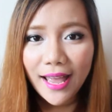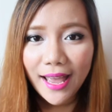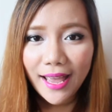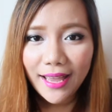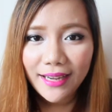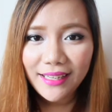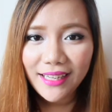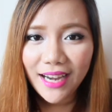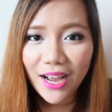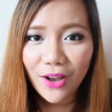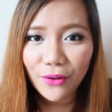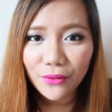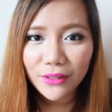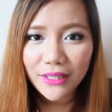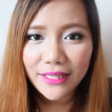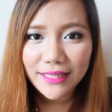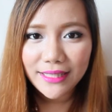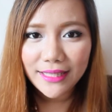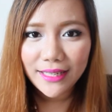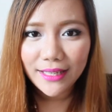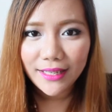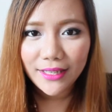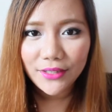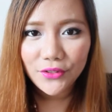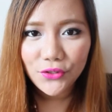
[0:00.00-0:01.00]
and now
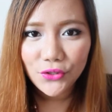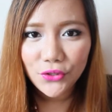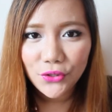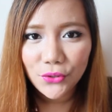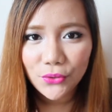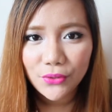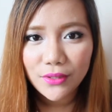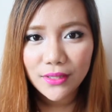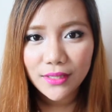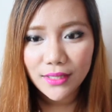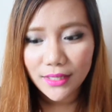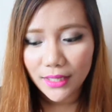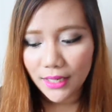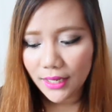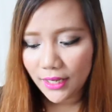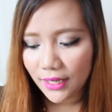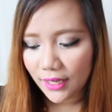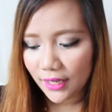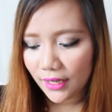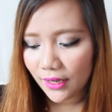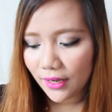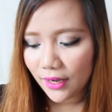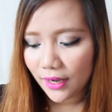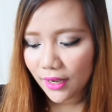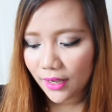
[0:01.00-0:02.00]
let's get into
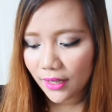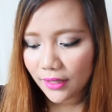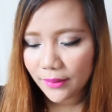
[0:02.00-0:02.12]
seeing